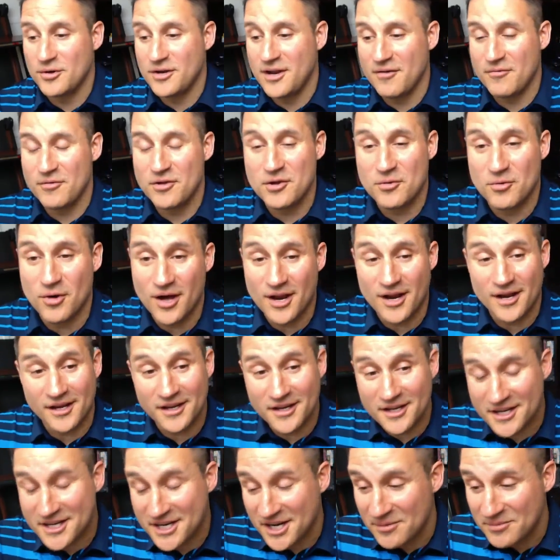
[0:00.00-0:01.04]
whenever you want, I'm
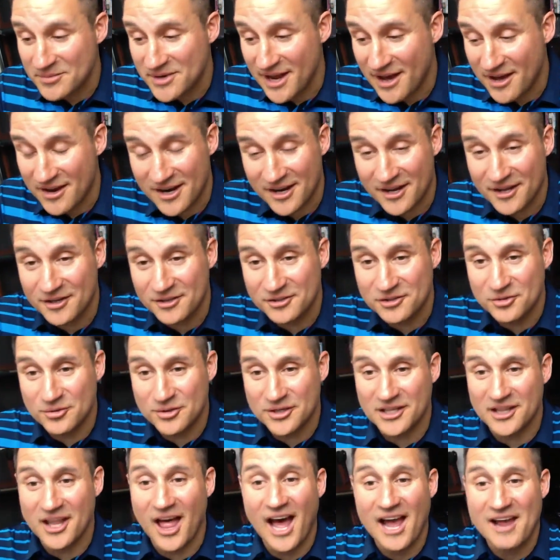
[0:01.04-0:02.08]
going to come down. I'm going to do
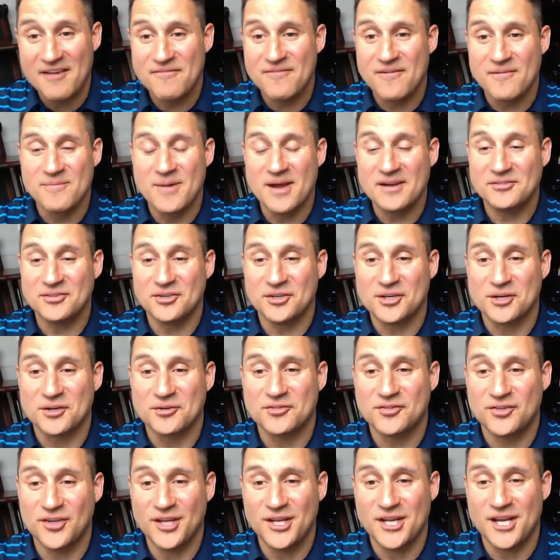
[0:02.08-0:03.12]
it live from Mexico
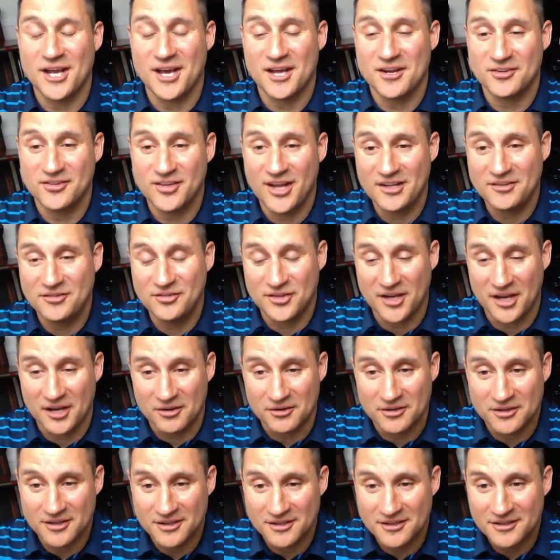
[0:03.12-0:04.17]
City. How does that
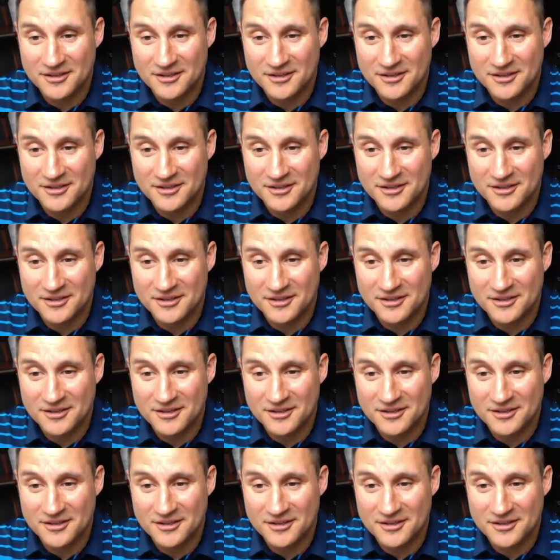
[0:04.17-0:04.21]
sound?